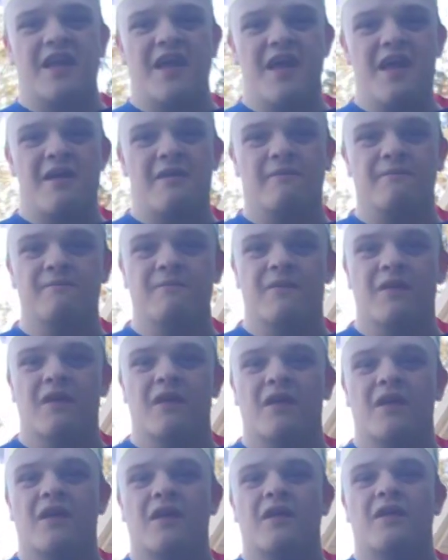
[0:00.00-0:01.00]
him,
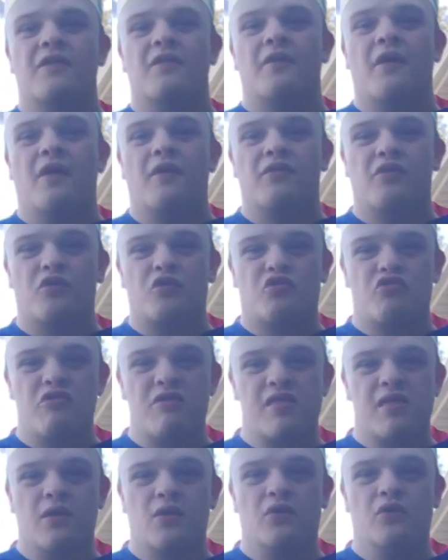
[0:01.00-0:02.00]
the
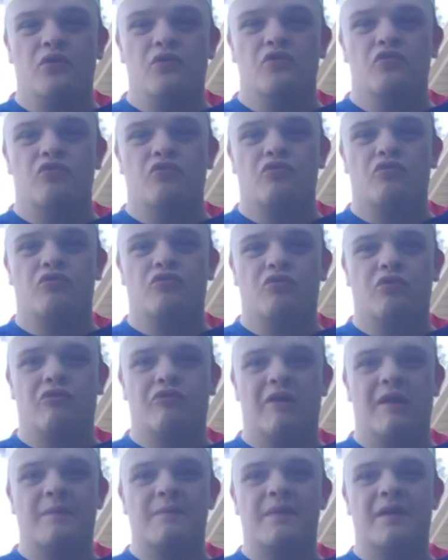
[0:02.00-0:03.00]
Crystal
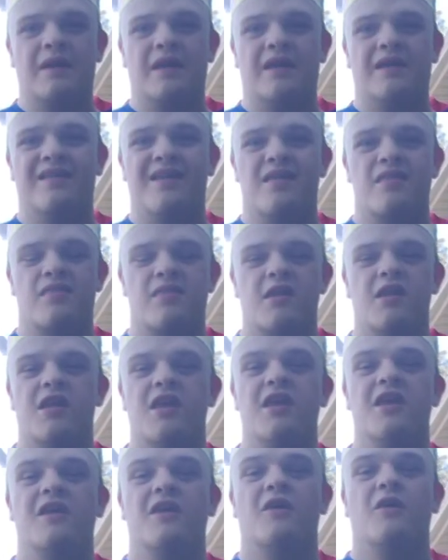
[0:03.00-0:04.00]
Crumbling
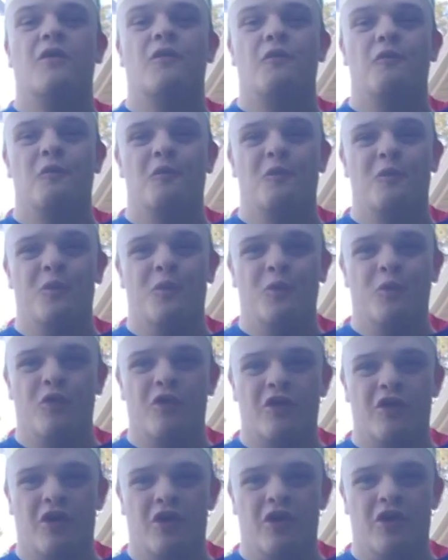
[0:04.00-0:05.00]
City
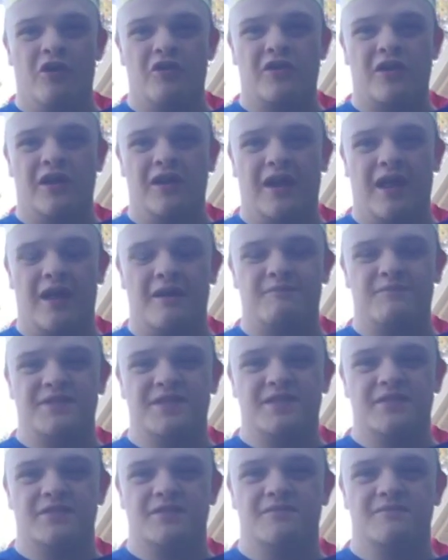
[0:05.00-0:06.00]
will all
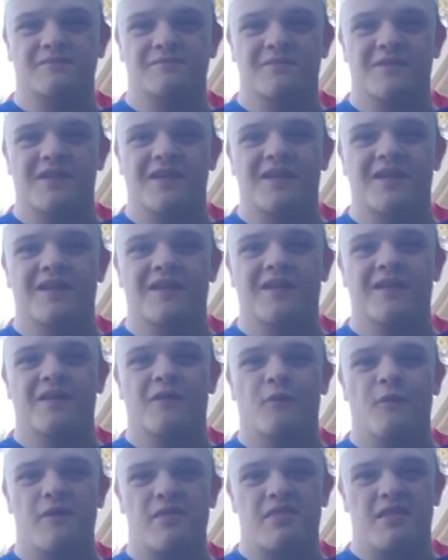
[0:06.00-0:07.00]
collapse
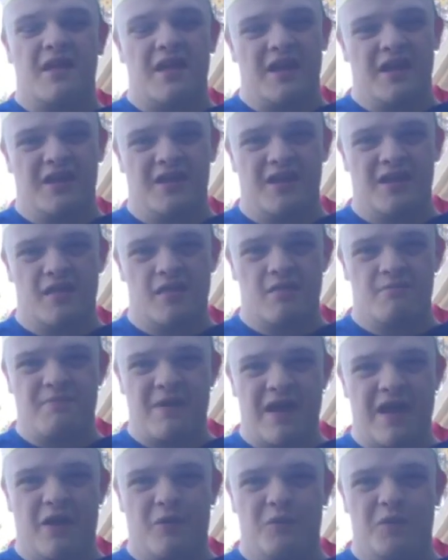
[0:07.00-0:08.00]
within its
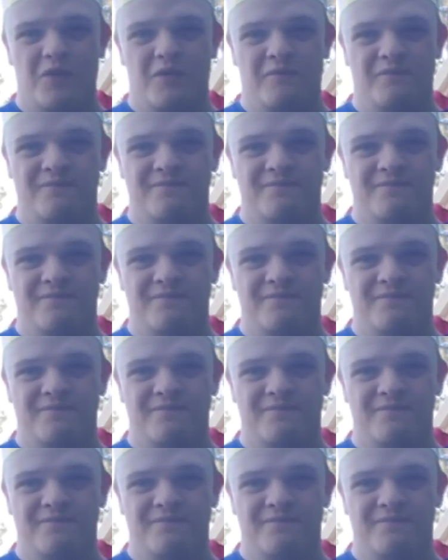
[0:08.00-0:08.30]
power.